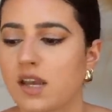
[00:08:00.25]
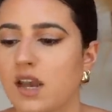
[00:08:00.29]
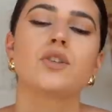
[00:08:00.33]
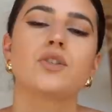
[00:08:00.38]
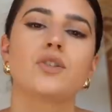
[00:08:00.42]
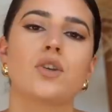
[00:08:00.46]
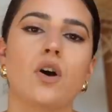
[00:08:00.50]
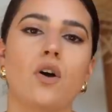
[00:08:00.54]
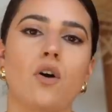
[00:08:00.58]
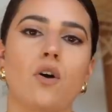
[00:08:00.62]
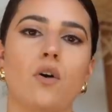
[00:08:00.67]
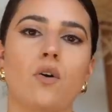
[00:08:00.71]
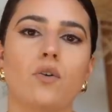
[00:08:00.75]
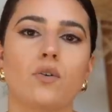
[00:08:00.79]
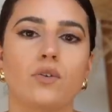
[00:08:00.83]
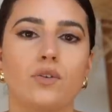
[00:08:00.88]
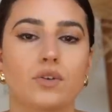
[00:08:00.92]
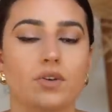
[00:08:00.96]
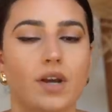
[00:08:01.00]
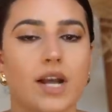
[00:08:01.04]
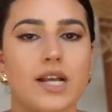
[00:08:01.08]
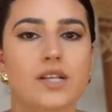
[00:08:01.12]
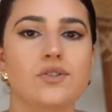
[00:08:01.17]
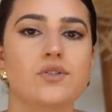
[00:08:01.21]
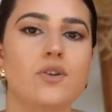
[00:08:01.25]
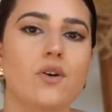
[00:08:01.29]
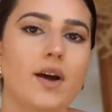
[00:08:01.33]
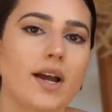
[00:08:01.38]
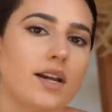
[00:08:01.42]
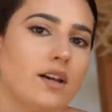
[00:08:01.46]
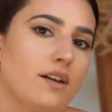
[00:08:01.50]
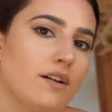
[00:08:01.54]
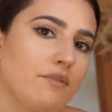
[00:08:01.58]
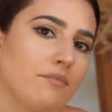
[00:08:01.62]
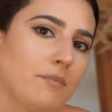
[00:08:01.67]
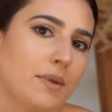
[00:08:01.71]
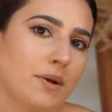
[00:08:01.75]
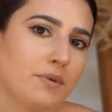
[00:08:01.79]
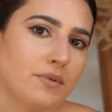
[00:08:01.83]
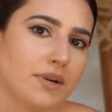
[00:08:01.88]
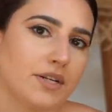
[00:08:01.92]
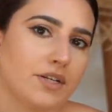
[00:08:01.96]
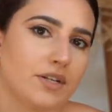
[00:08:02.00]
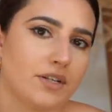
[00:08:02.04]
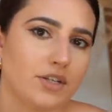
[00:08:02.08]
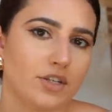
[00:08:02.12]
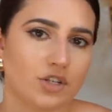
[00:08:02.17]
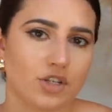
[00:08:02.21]
So you guys know I love my
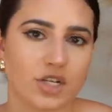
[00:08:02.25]
redone